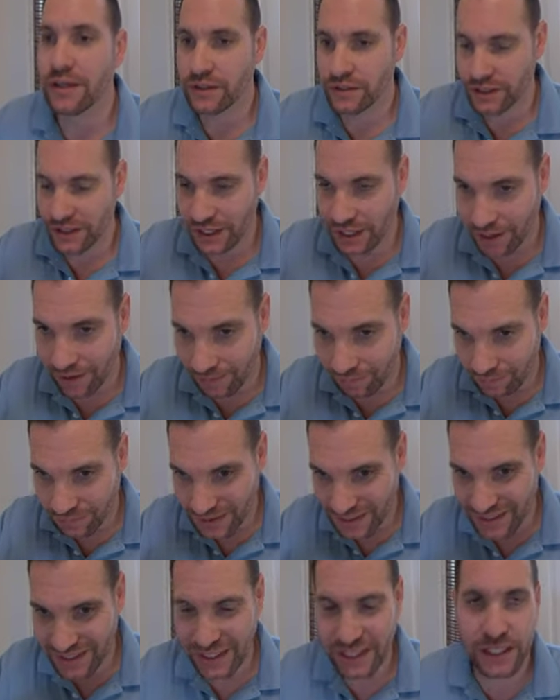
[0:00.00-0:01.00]
to come
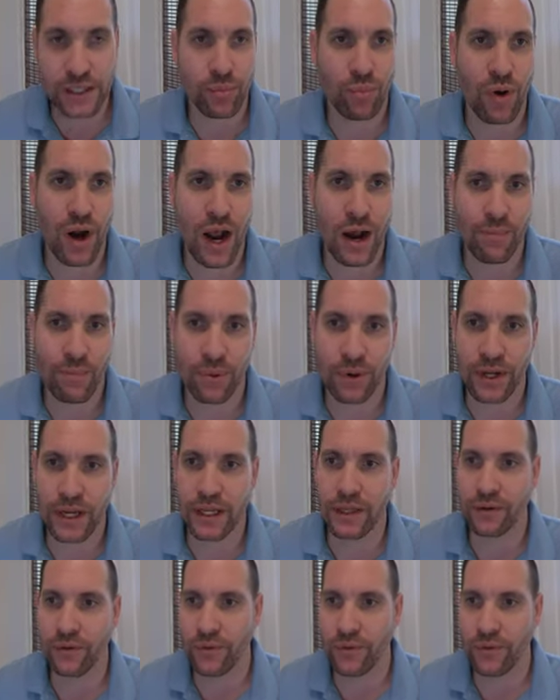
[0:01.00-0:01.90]
see the property,